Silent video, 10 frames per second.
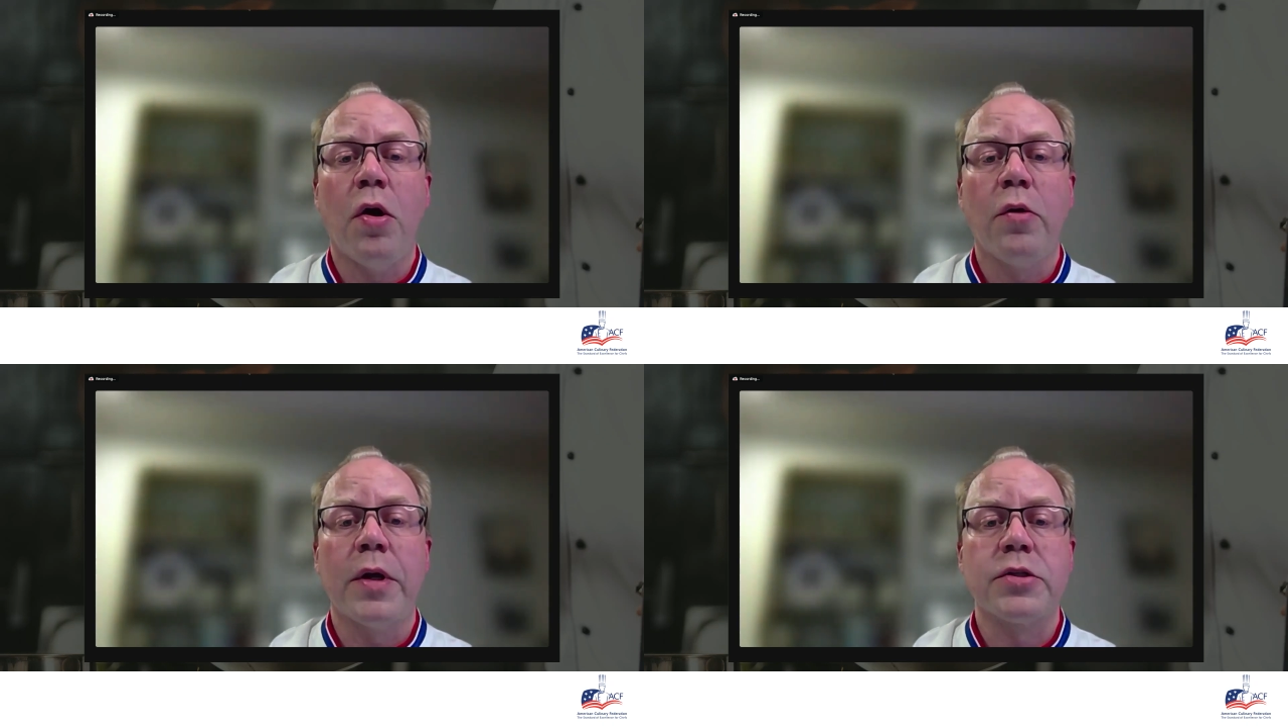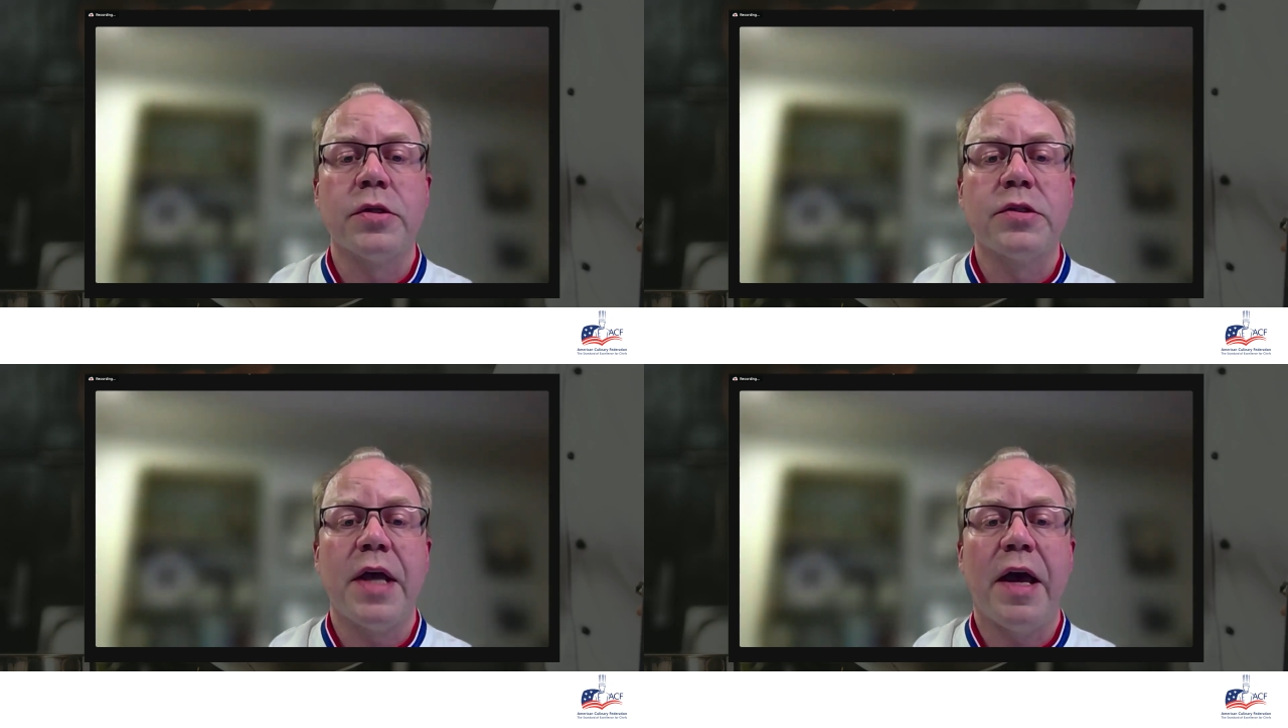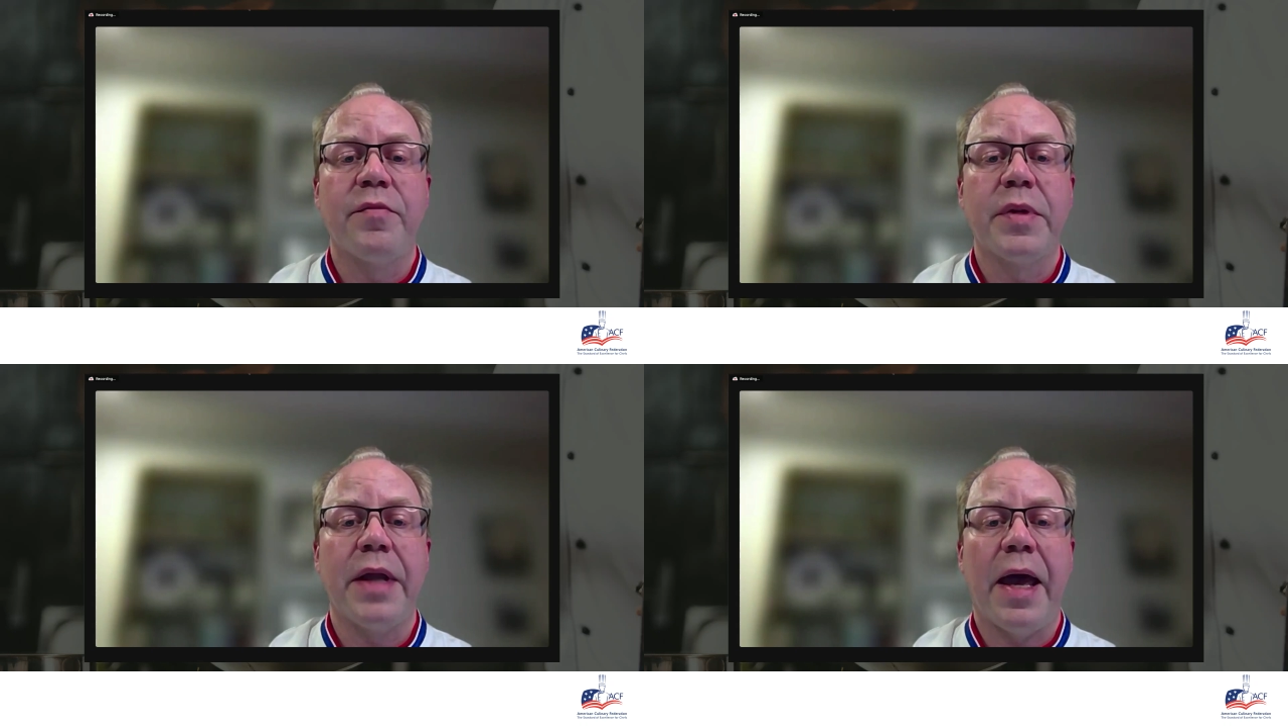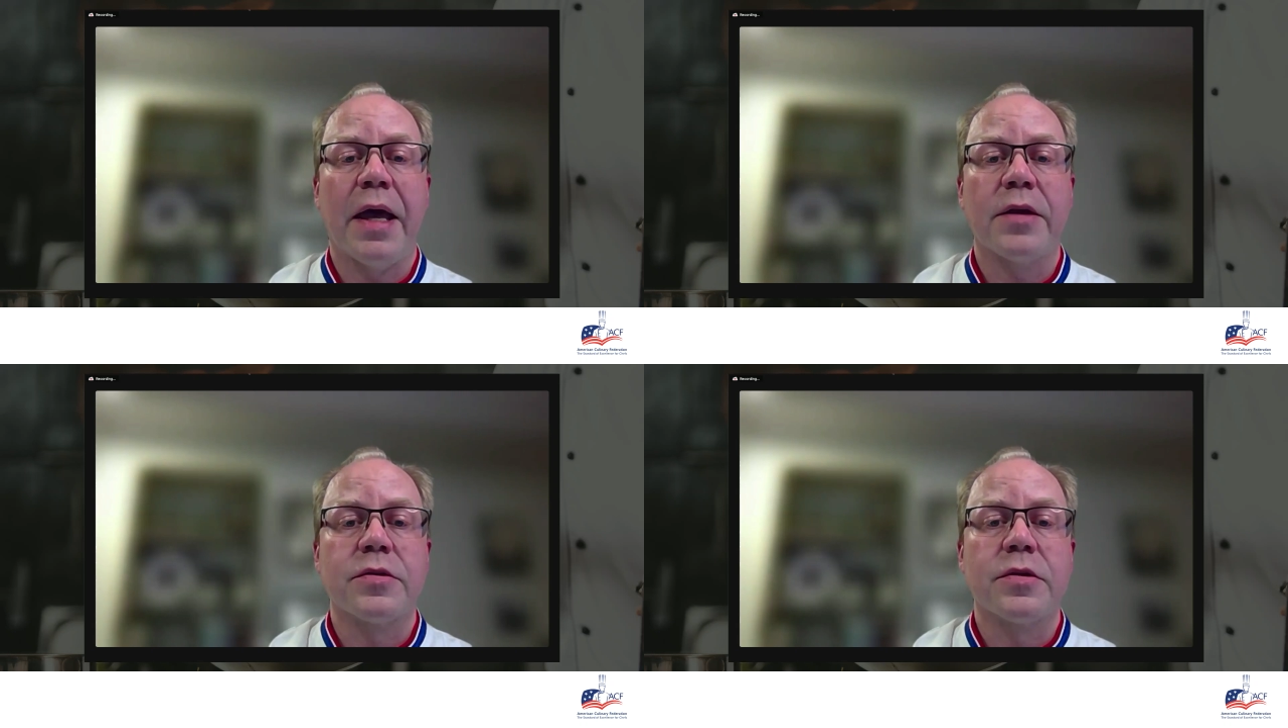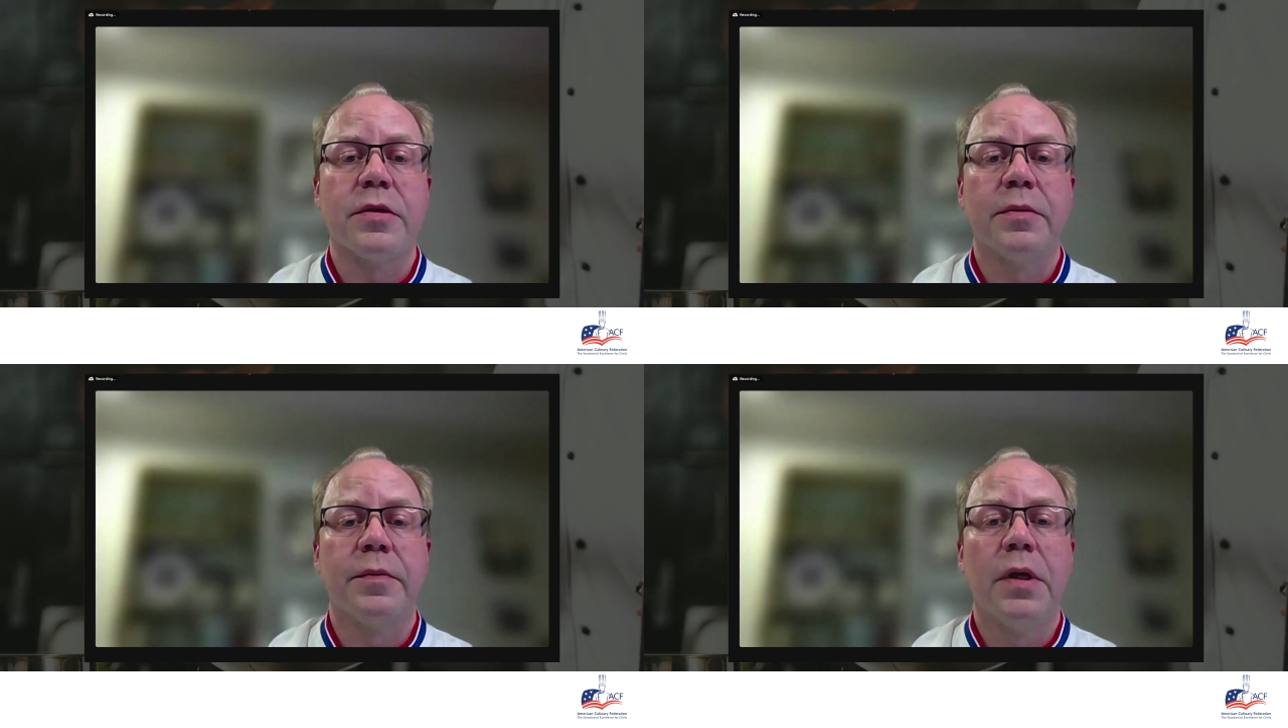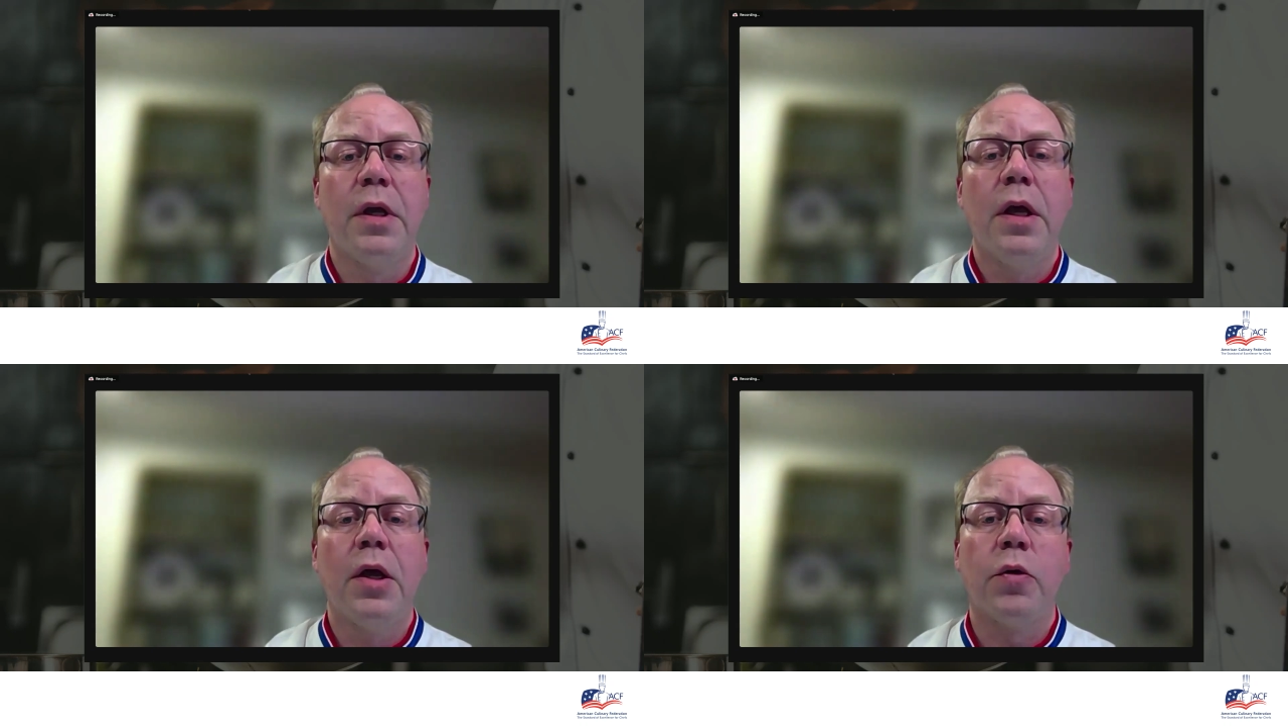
once all questions have been asked.